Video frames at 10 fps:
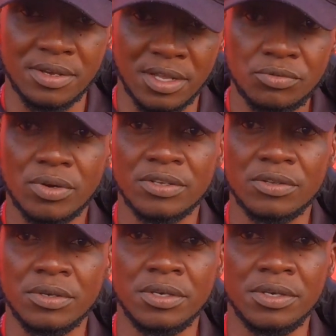I think that
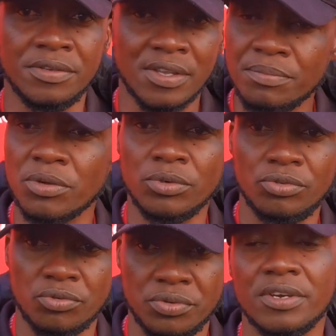was
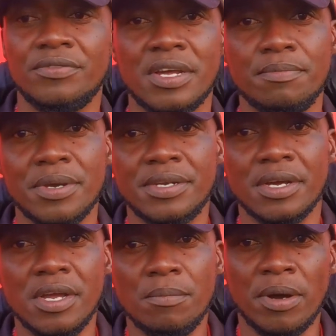something we could have done
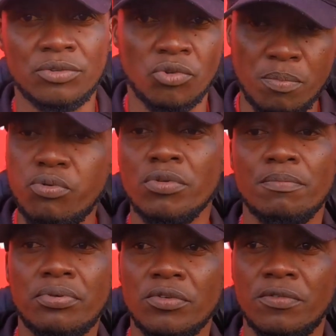better. But we hope to
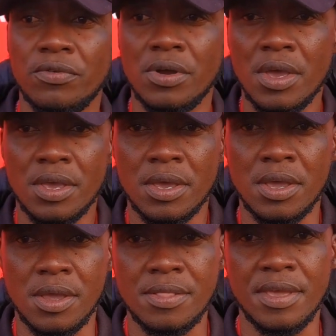improve
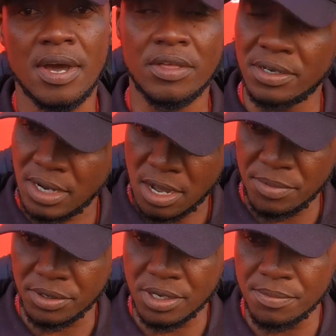in the other
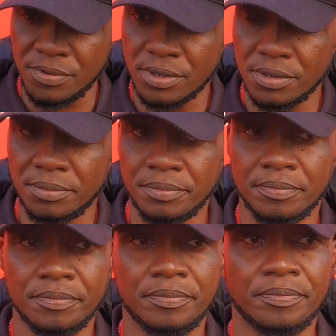coming
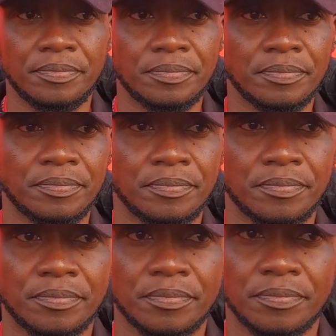
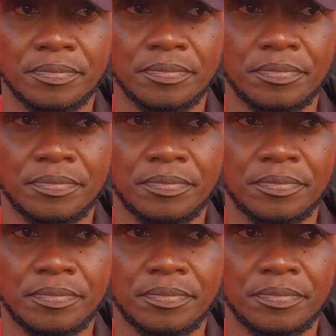games.